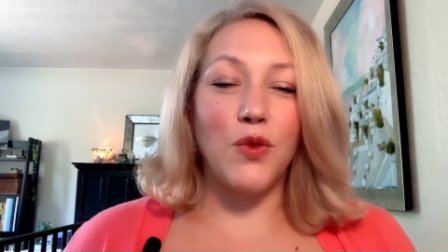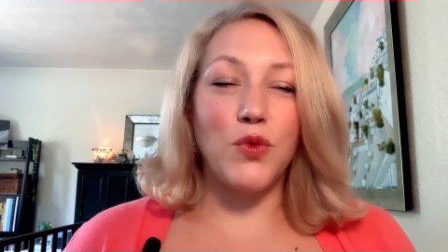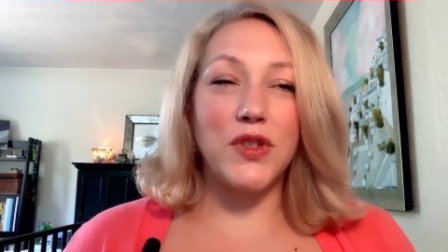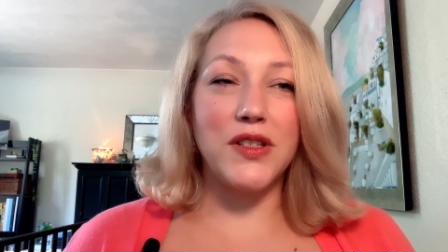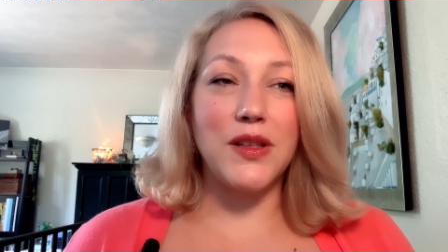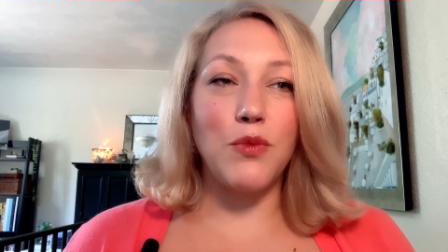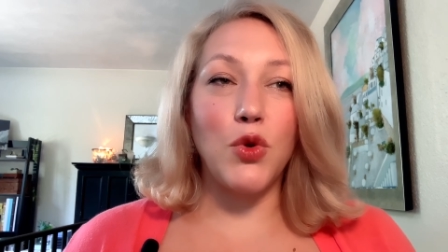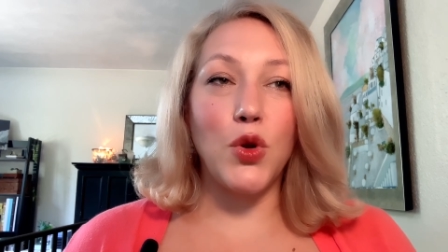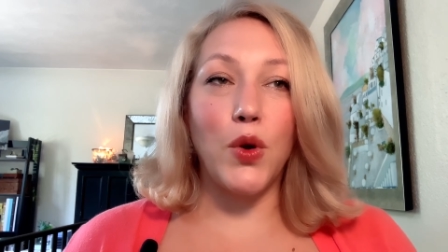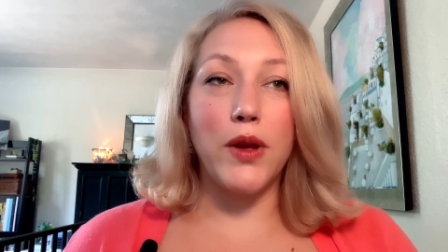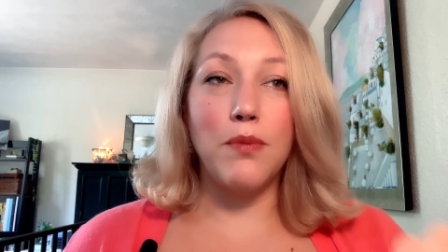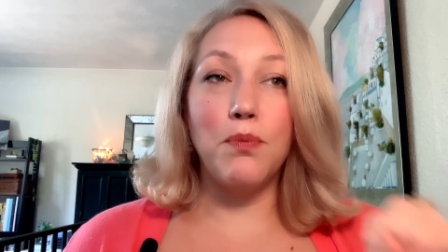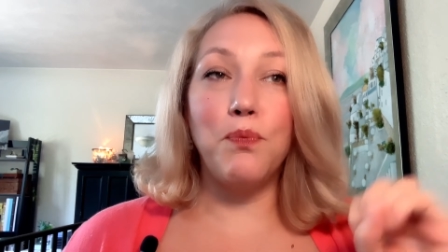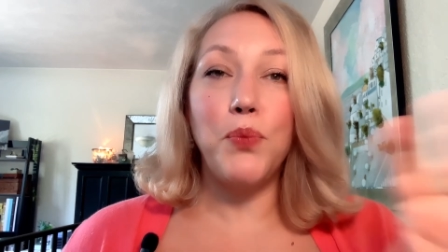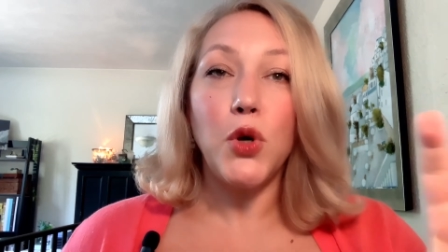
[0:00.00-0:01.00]
to someone
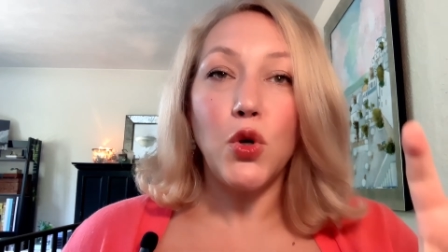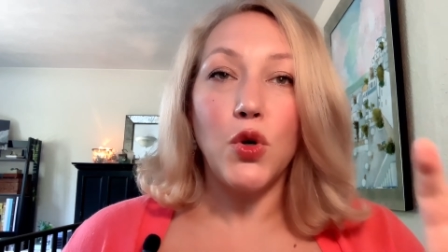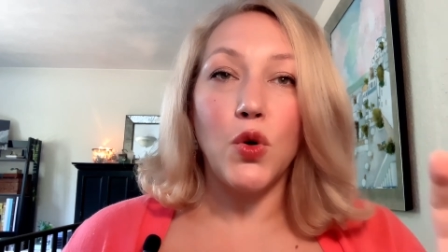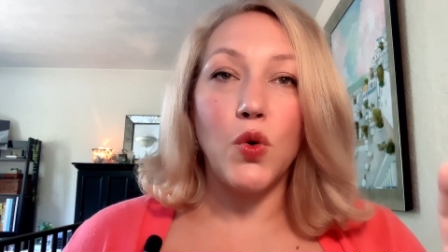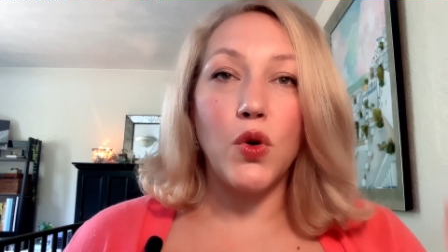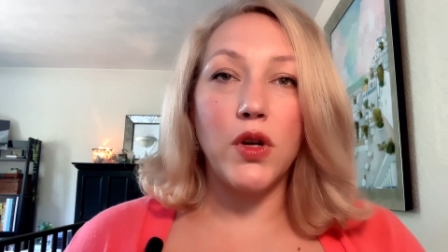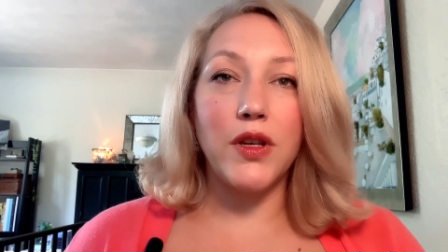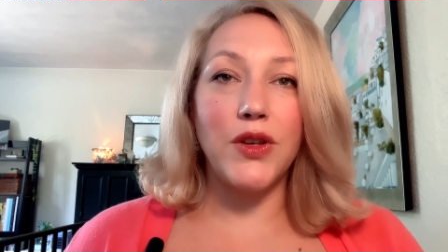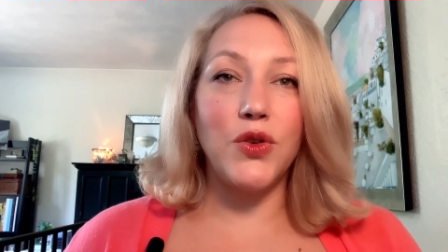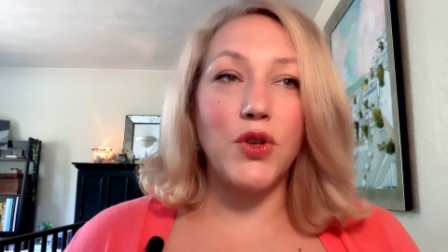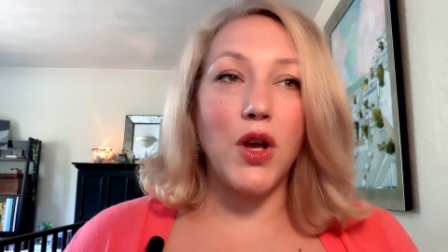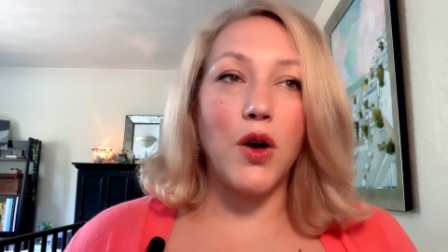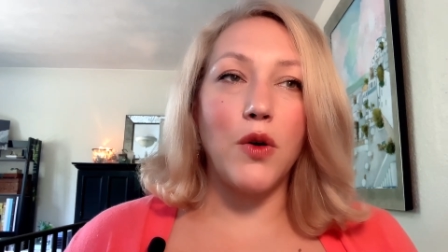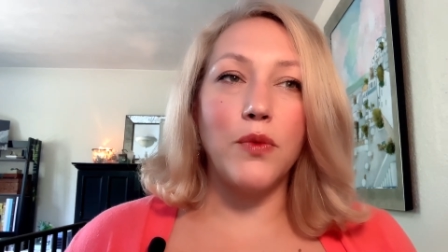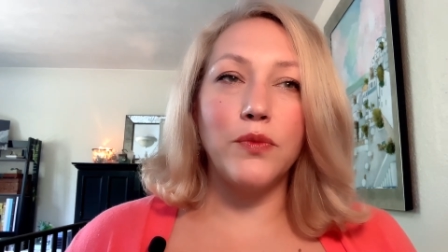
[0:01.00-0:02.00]
going, boo, you'd
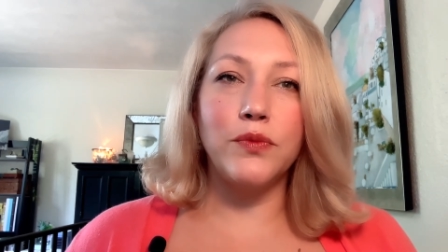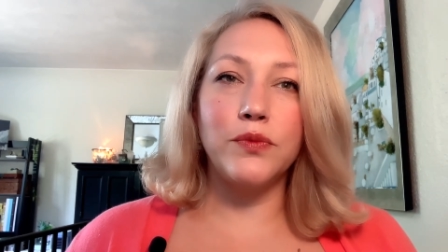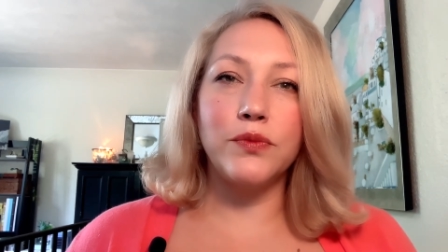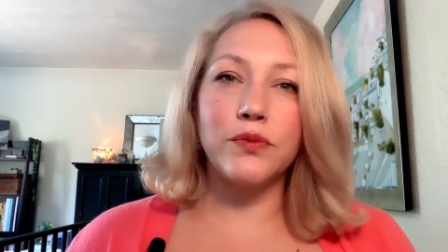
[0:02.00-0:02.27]
go,